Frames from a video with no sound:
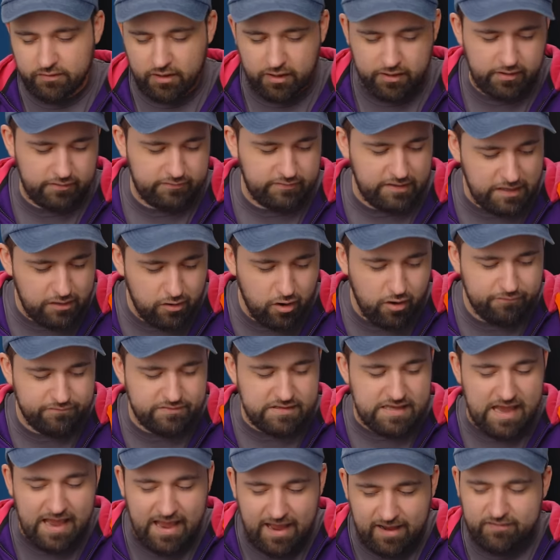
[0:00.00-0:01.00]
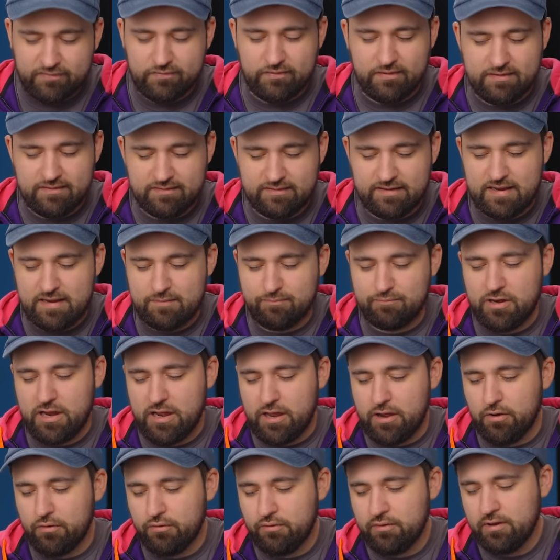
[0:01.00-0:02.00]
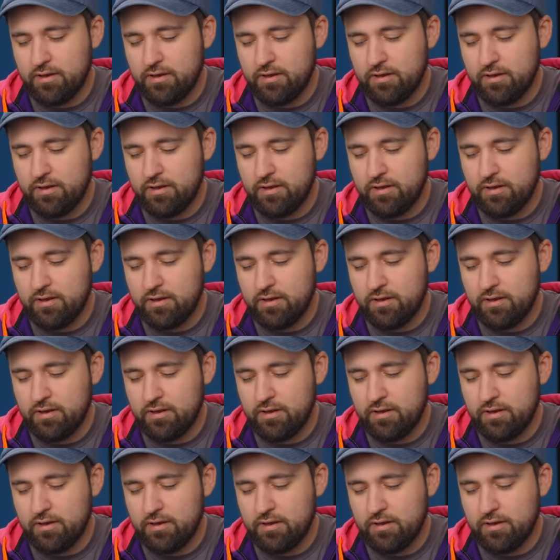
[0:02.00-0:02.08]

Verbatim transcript: I'm gonna take off the accent tape now